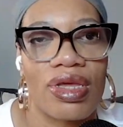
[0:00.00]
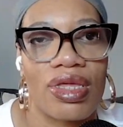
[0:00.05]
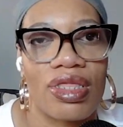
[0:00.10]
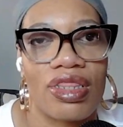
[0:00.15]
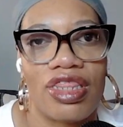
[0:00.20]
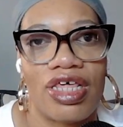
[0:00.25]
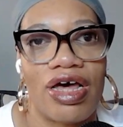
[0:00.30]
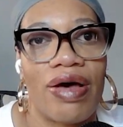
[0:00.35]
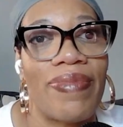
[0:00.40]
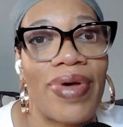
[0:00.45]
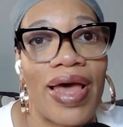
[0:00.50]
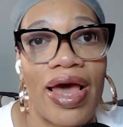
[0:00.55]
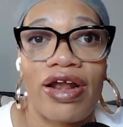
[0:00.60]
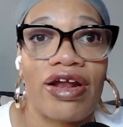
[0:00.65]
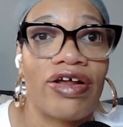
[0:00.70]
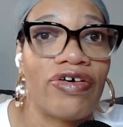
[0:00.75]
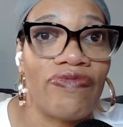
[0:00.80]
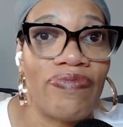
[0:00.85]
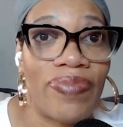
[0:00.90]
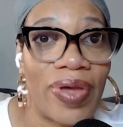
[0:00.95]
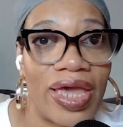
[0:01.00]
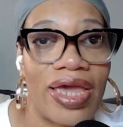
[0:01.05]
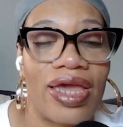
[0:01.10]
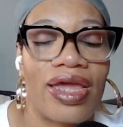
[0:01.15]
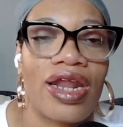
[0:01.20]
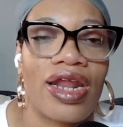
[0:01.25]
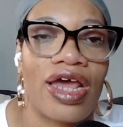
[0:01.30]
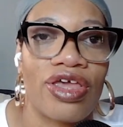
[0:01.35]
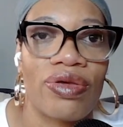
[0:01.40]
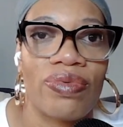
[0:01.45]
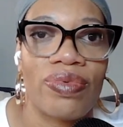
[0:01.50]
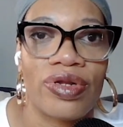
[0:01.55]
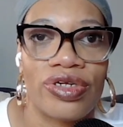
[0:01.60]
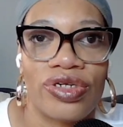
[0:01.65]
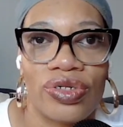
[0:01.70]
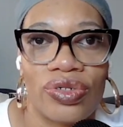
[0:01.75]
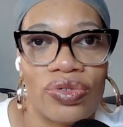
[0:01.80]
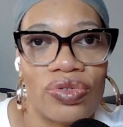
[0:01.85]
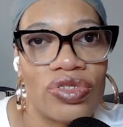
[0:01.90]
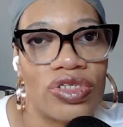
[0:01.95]
the amount of baking that you will
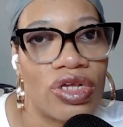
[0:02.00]
do.